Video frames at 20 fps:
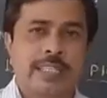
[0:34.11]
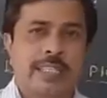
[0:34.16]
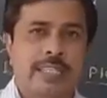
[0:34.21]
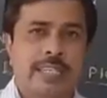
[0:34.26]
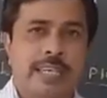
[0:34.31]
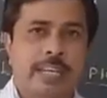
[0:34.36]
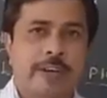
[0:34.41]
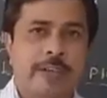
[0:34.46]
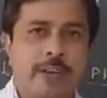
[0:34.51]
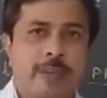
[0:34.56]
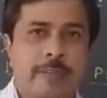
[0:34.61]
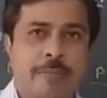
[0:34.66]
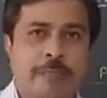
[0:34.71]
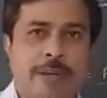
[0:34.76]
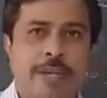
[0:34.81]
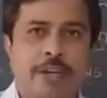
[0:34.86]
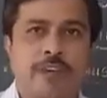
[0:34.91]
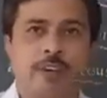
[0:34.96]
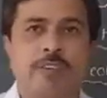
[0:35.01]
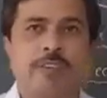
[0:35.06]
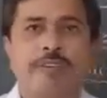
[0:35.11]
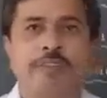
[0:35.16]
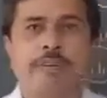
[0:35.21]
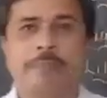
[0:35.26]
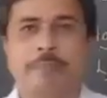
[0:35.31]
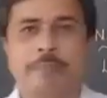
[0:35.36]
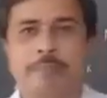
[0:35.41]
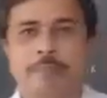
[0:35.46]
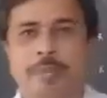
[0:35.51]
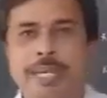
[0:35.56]
the development of
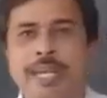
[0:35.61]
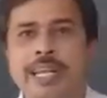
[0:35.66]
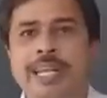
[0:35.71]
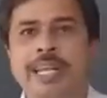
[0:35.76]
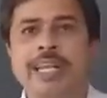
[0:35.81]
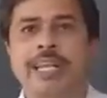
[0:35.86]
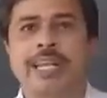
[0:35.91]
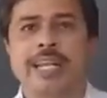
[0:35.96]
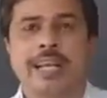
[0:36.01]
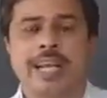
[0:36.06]
male